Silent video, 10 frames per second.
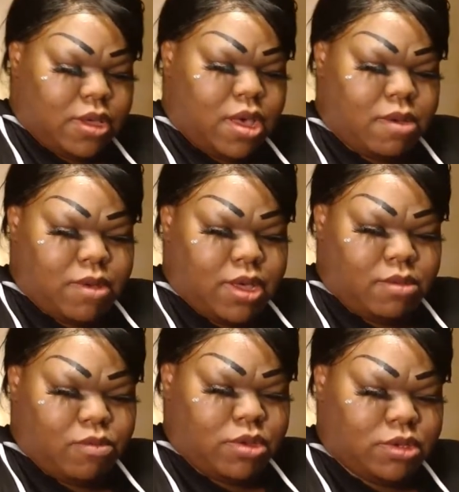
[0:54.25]
All
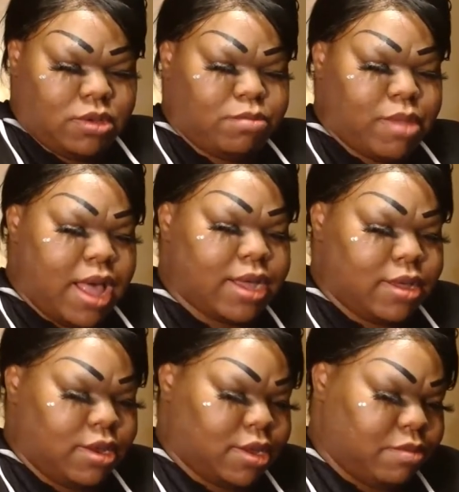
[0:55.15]
right, what's the block
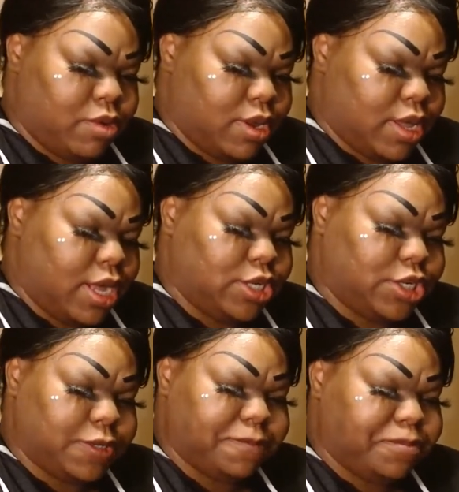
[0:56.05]
in the
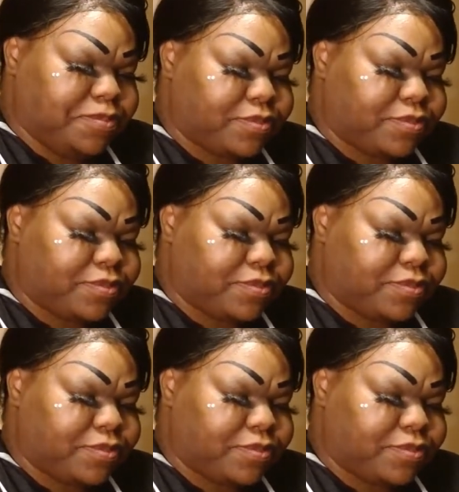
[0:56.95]
communication?